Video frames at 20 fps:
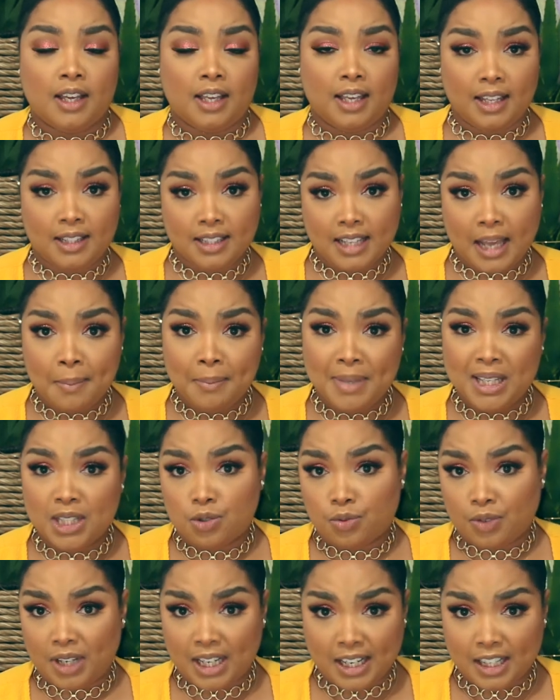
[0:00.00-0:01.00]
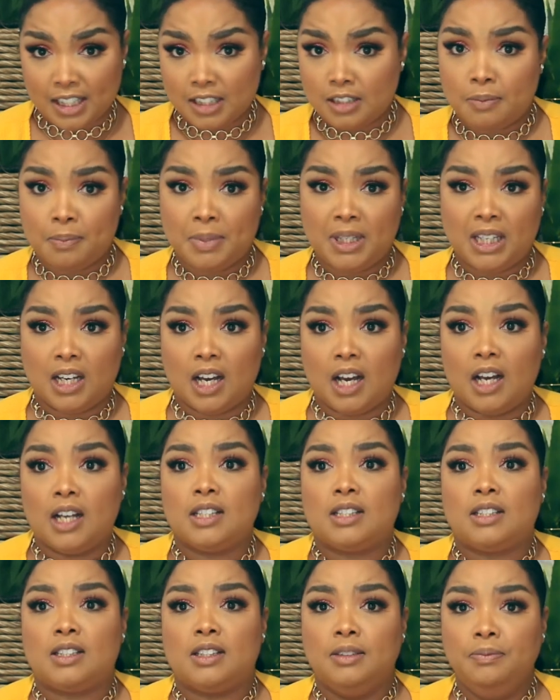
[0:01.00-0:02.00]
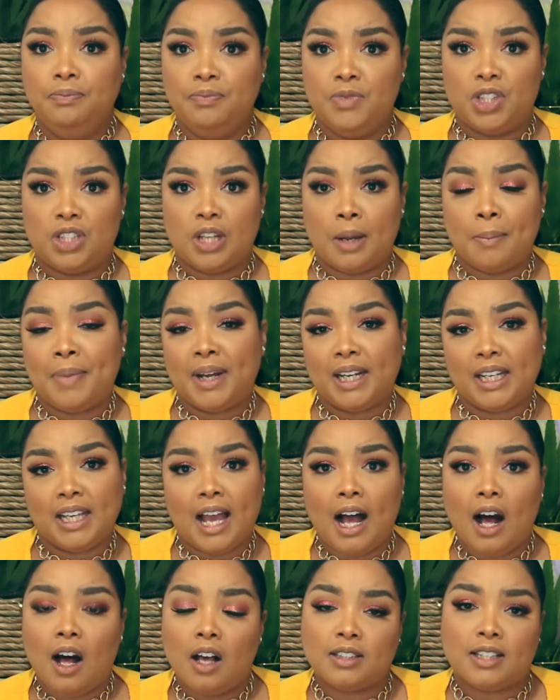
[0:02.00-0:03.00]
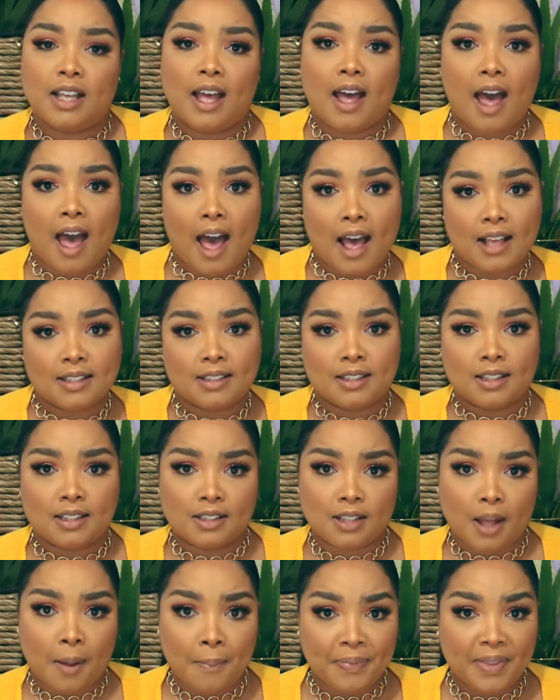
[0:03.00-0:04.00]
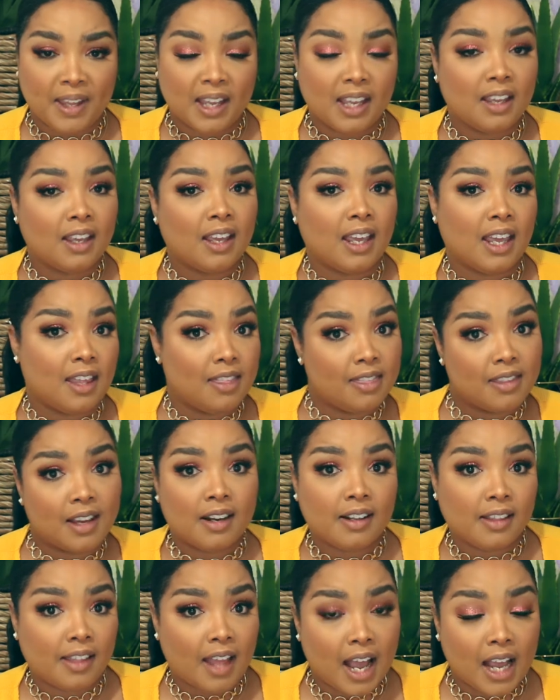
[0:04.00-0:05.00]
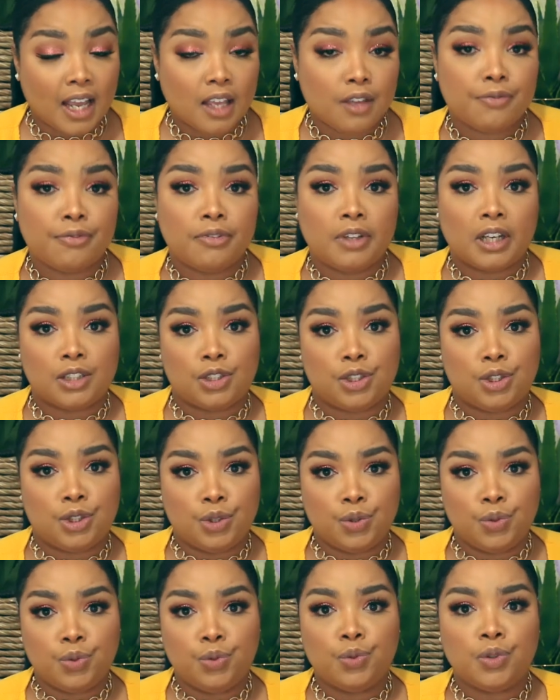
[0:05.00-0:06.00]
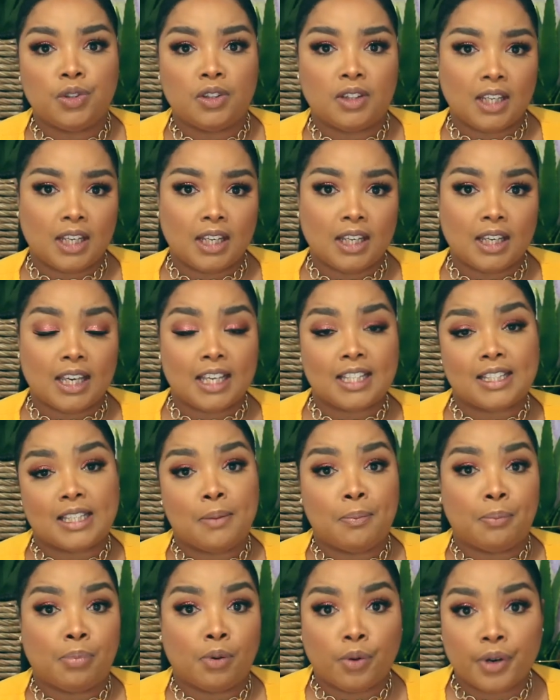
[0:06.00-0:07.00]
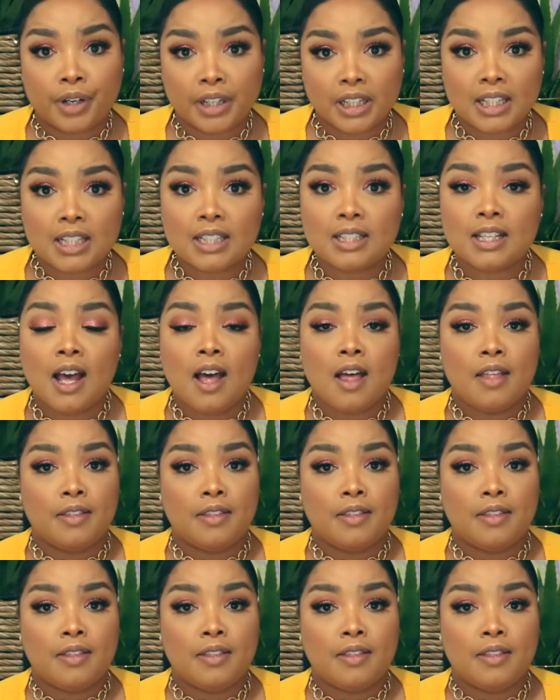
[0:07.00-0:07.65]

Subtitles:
It can be triggered because somebody else has something in their life that you think is important,